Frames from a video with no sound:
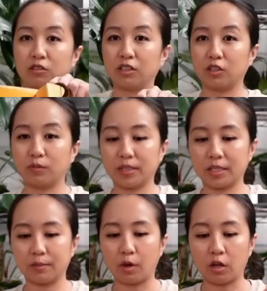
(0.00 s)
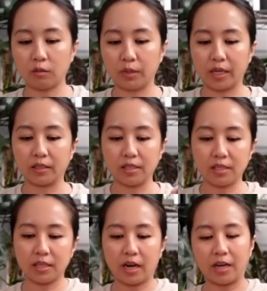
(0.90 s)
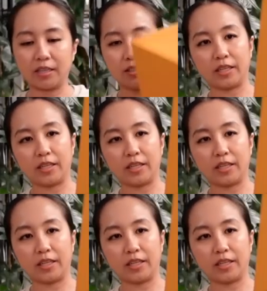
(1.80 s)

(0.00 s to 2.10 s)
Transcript: Little bit small, but at least it has